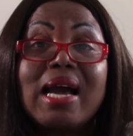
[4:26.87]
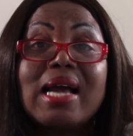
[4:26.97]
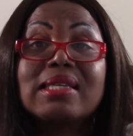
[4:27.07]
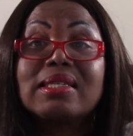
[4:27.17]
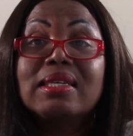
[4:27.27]

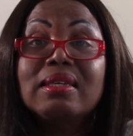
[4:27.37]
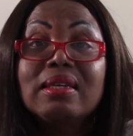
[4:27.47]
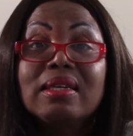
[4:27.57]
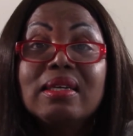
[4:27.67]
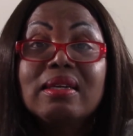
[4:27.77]
as
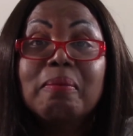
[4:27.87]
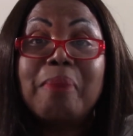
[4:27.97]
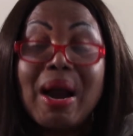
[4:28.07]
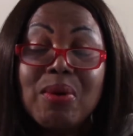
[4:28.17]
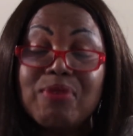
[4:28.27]

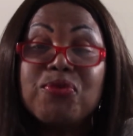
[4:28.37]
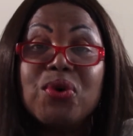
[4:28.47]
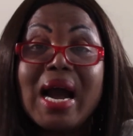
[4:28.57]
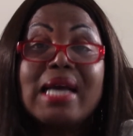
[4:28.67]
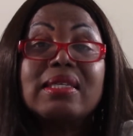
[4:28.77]

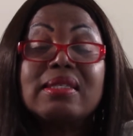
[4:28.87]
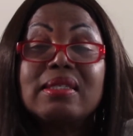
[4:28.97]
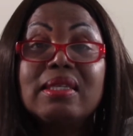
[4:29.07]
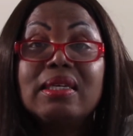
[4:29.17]
powerful as